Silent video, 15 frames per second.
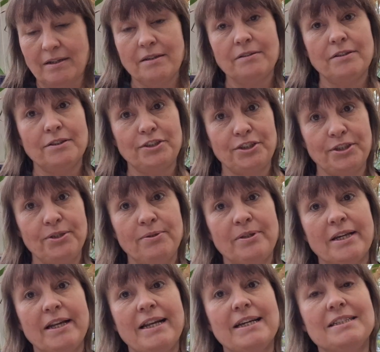The Duke
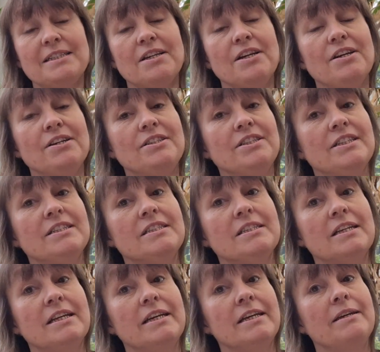then asked
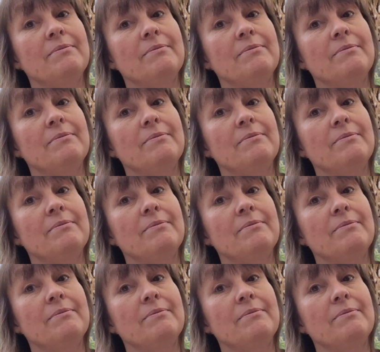courteously,